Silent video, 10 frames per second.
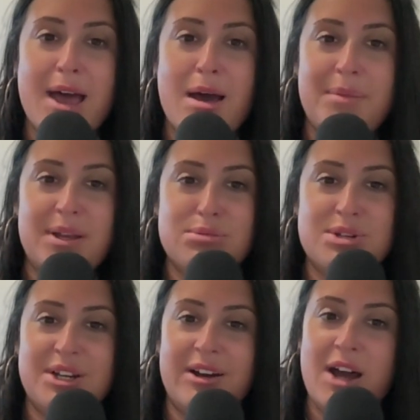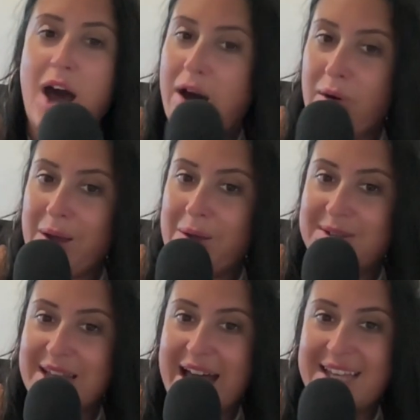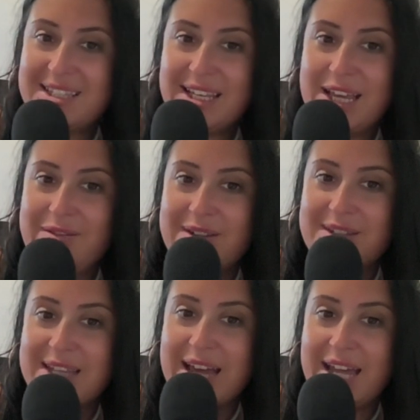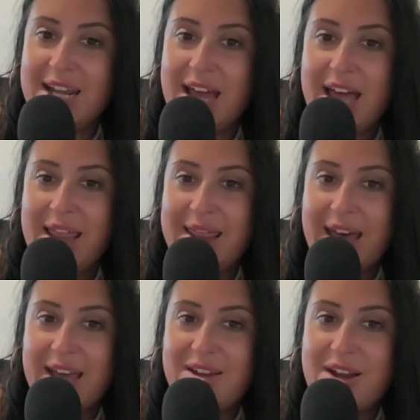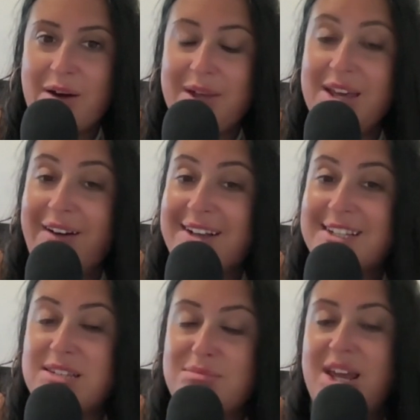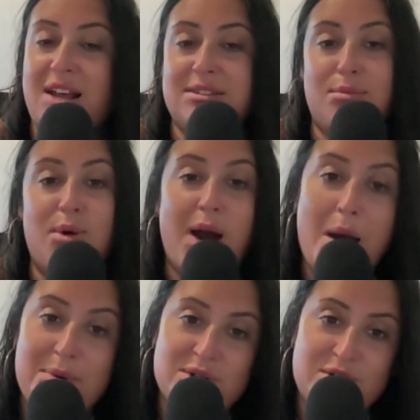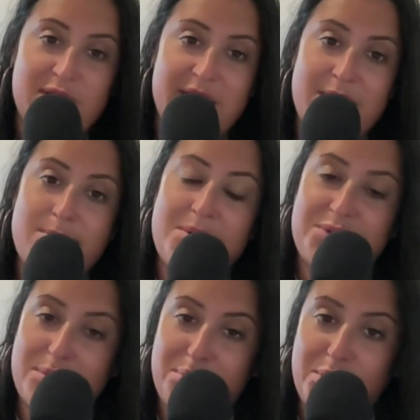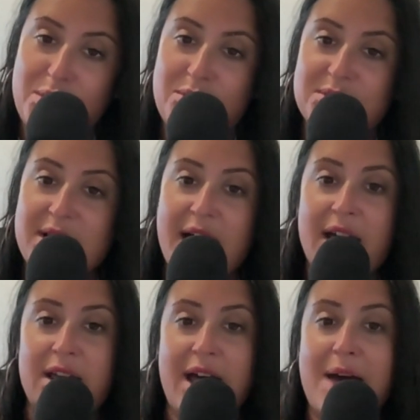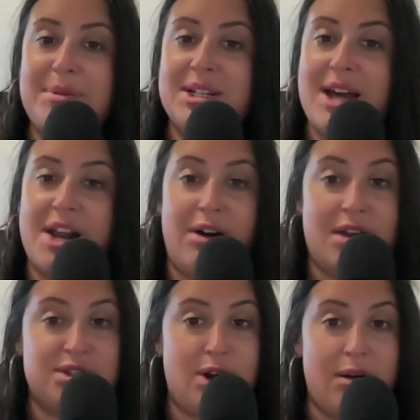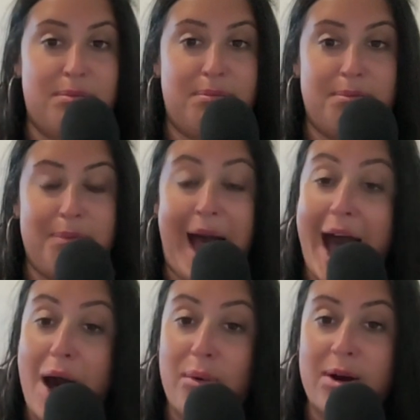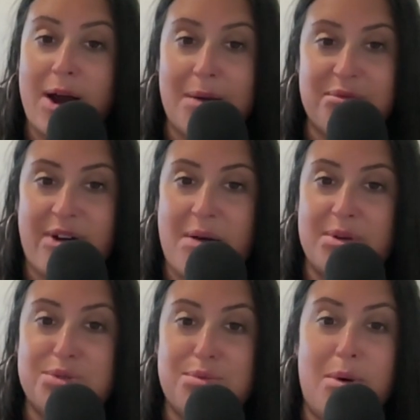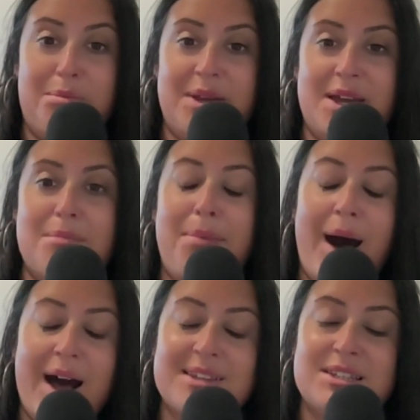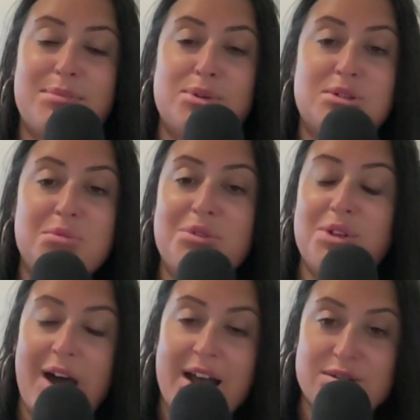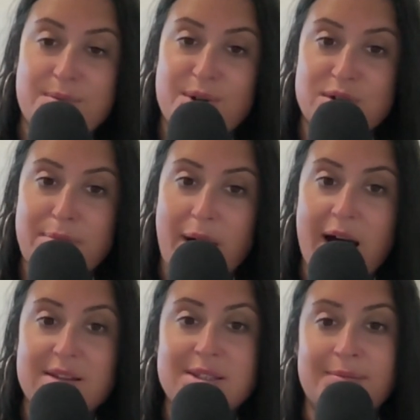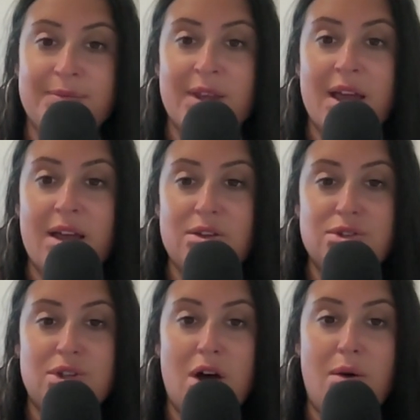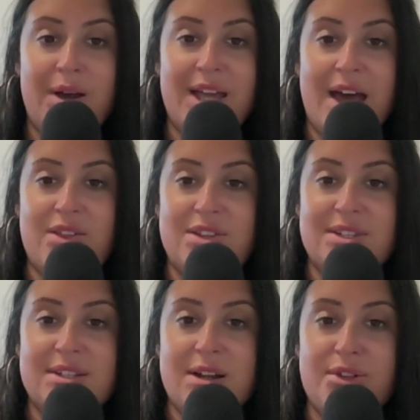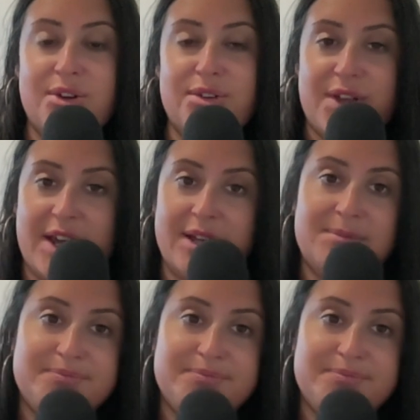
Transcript: Because when Dylan Holloway was asked, he even said that, he likes he's gonna be getting some more opportunity with the Blues. Edmonton had a lot of star power up front, which will be impossible to move the guys from their spots. So again, this is another thing